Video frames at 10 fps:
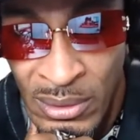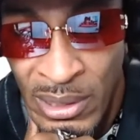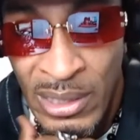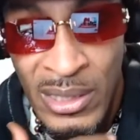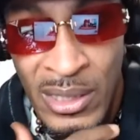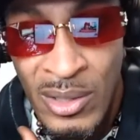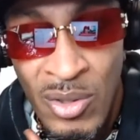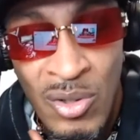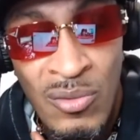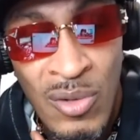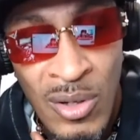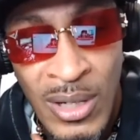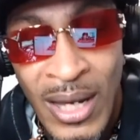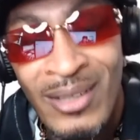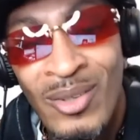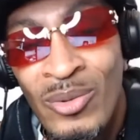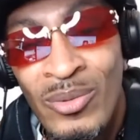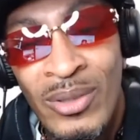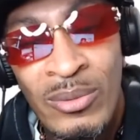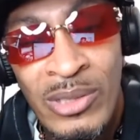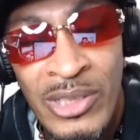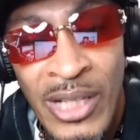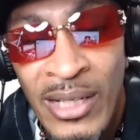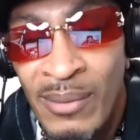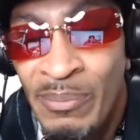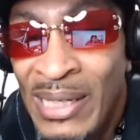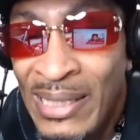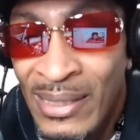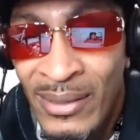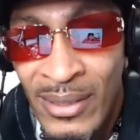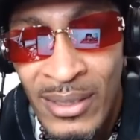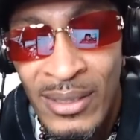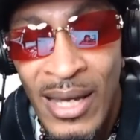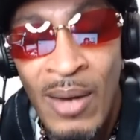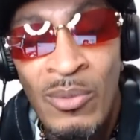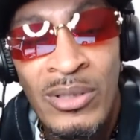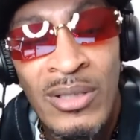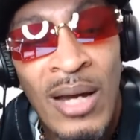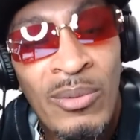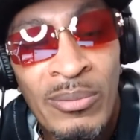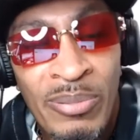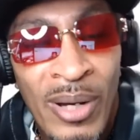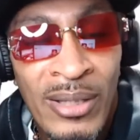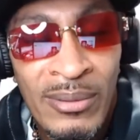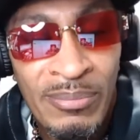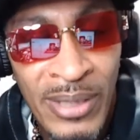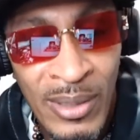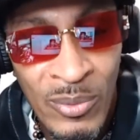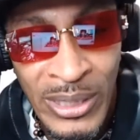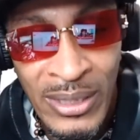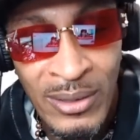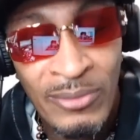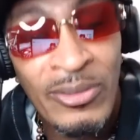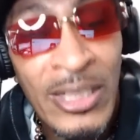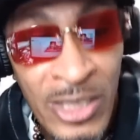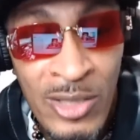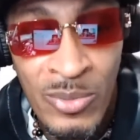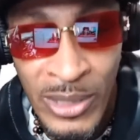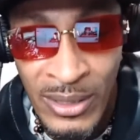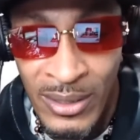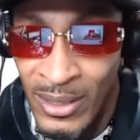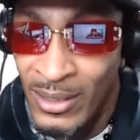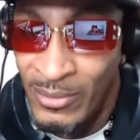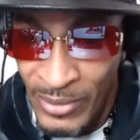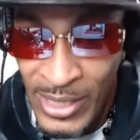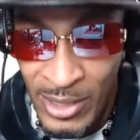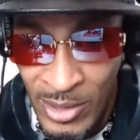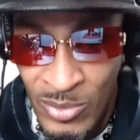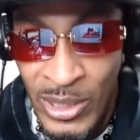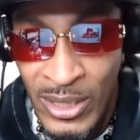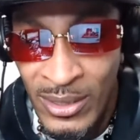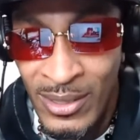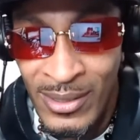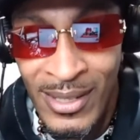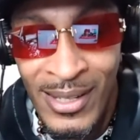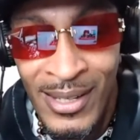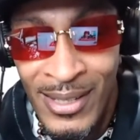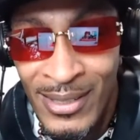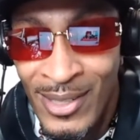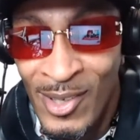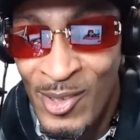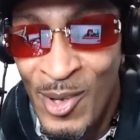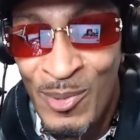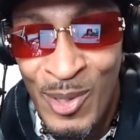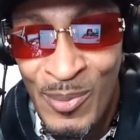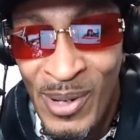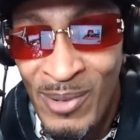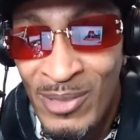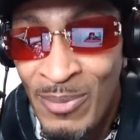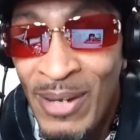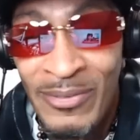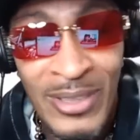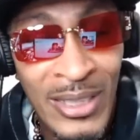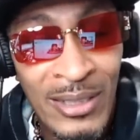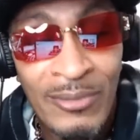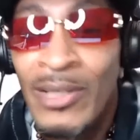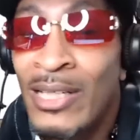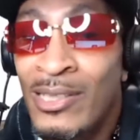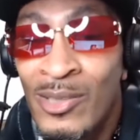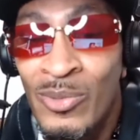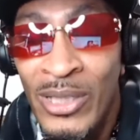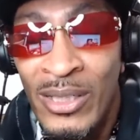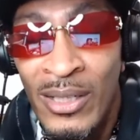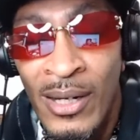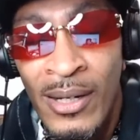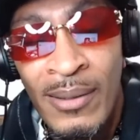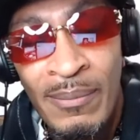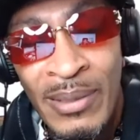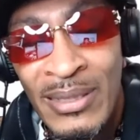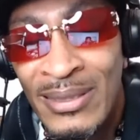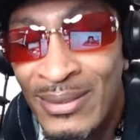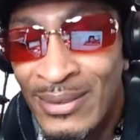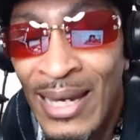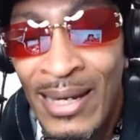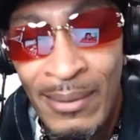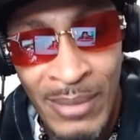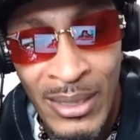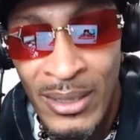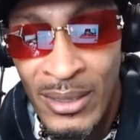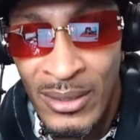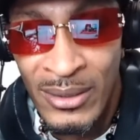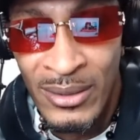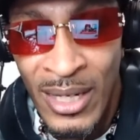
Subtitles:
He did it all wrong. I know it was Jada Pinkett, nigga. I would probably get weak. The flesh is weak, nigga. The flesh is weak. You know what I'm talking about? Respectfully, the flesh is weak. But damn, my nigga.